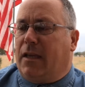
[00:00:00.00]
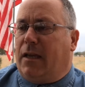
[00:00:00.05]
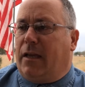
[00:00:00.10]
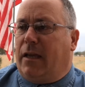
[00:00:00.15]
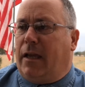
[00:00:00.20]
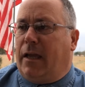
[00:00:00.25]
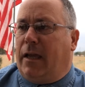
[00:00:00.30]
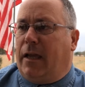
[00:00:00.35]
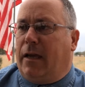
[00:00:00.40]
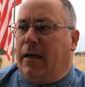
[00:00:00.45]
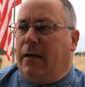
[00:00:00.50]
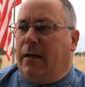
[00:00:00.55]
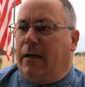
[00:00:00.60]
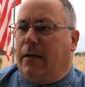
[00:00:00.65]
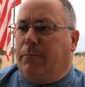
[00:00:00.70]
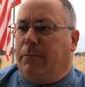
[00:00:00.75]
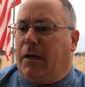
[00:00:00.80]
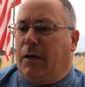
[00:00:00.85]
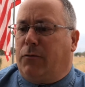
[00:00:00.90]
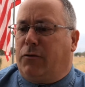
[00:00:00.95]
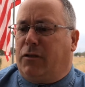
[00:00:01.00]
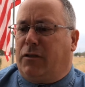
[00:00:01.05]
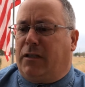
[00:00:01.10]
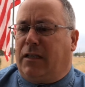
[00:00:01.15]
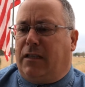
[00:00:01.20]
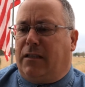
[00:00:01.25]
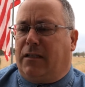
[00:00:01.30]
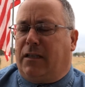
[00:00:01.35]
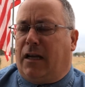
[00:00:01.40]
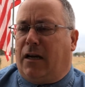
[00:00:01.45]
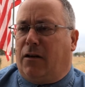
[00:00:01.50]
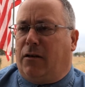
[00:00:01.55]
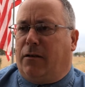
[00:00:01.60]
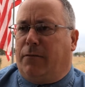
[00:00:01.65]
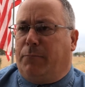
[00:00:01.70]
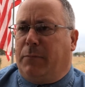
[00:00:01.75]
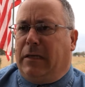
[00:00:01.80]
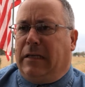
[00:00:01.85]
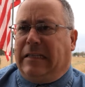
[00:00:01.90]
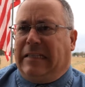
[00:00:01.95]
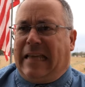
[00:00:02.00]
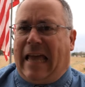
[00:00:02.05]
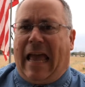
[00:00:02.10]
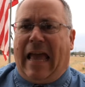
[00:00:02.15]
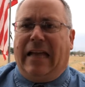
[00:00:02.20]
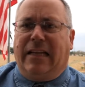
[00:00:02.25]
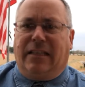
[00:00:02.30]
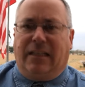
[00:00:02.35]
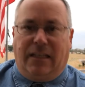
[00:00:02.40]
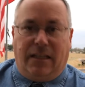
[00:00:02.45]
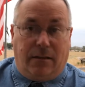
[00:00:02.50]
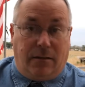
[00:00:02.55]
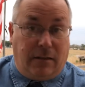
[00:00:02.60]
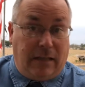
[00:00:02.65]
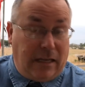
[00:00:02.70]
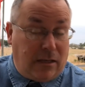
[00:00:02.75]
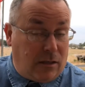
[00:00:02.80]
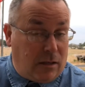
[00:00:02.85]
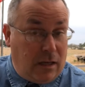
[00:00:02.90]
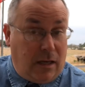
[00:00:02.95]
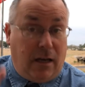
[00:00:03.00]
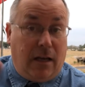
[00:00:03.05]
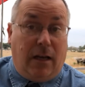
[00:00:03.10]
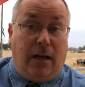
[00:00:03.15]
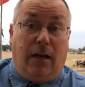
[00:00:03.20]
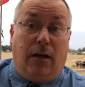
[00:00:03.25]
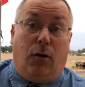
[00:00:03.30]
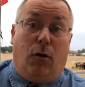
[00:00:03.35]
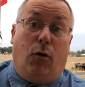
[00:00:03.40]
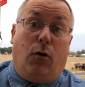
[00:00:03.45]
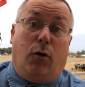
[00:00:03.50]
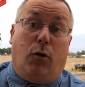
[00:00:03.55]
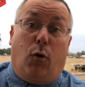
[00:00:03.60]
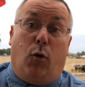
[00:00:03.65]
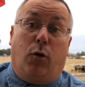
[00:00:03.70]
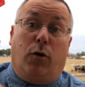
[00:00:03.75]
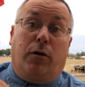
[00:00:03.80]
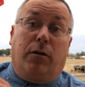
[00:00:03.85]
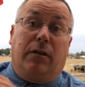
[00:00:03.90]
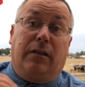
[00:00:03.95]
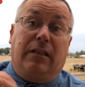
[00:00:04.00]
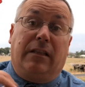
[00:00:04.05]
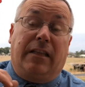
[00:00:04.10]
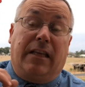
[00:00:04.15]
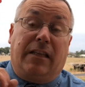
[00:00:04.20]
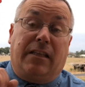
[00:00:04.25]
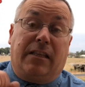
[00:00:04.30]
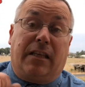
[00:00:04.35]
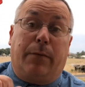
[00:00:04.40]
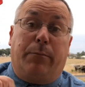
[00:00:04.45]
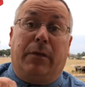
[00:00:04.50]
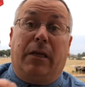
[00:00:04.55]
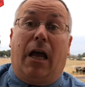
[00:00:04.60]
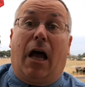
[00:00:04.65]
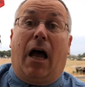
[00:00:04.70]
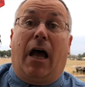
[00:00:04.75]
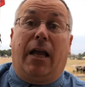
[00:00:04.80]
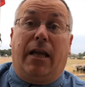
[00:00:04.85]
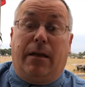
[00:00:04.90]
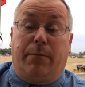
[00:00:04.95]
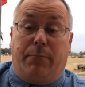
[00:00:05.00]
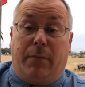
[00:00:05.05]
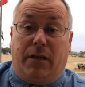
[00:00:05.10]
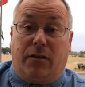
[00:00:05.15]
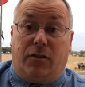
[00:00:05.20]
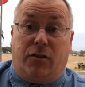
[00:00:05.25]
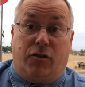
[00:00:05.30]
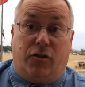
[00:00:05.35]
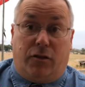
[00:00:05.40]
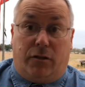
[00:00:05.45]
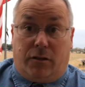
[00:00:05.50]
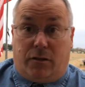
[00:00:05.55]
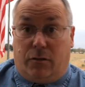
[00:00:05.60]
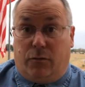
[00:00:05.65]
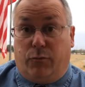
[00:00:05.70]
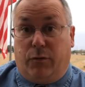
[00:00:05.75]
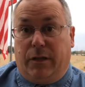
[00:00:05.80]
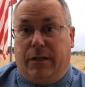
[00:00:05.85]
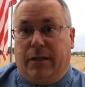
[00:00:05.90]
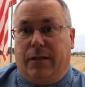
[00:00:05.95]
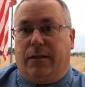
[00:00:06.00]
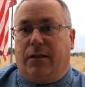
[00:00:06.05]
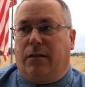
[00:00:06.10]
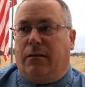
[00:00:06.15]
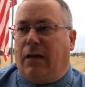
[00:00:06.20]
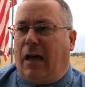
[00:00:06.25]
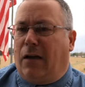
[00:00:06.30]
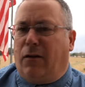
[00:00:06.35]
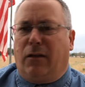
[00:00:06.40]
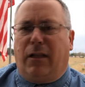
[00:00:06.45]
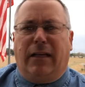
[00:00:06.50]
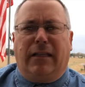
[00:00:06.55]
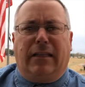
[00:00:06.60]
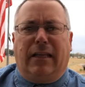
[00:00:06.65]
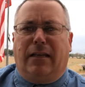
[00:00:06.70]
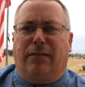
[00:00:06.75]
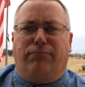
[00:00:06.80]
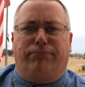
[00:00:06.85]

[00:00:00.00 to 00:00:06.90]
and I was just getting tired of being tagged in it. Or they sent me IM messages with it. I don't like that.